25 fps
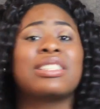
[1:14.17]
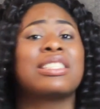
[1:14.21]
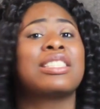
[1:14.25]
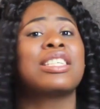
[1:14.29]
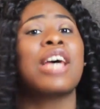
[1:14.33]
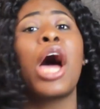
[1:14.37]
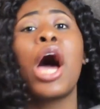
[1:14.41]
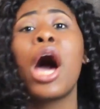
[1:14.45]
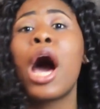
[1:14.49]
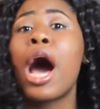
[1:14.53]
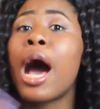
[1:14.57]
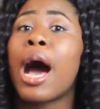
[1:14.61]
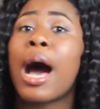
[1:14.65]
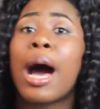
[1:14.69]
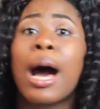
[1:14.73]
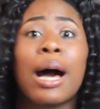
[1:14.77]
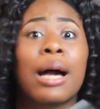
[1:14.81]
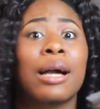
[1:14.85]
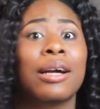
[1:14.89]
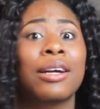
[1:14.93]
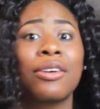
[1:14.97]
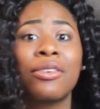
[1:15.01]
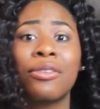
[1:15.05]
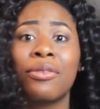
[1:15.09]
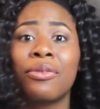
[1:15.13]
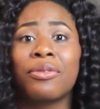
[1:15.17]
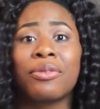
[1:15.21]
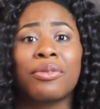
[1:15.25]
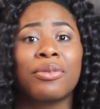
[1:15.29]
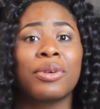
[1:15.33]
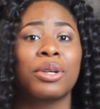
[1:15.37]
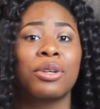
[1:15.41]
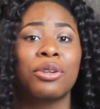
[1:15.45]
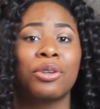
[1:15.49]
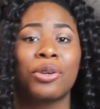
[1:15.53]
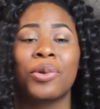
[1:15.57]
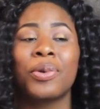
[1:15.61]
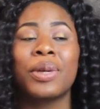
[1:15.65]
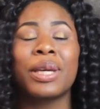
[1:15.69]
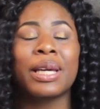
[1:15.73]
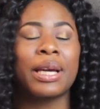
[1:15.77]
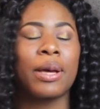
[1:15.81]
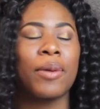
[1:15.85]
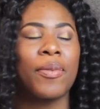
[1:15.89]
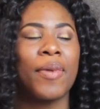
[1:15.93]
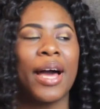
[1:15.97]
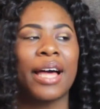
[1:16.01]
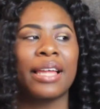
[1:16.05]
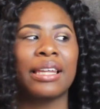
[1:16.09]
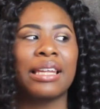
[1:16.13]
talk real
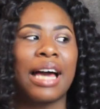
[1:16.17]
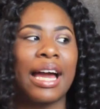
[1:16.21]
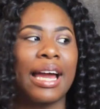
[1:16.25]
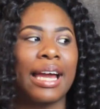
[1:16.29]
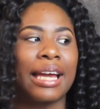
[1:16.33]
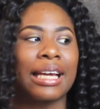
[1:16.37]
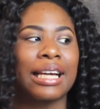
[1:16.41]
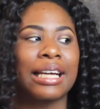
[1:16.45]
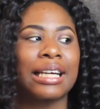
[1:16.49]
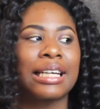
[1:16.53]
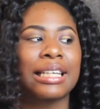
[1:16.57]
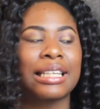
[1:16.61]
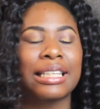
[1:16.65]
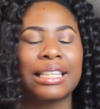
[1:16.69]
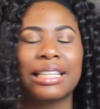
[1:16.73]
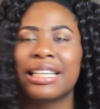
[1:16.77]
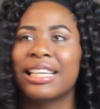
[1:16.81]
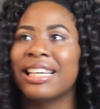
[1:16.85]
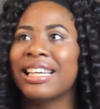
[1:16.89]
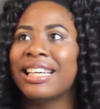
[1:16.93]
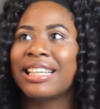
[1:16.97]
quick about like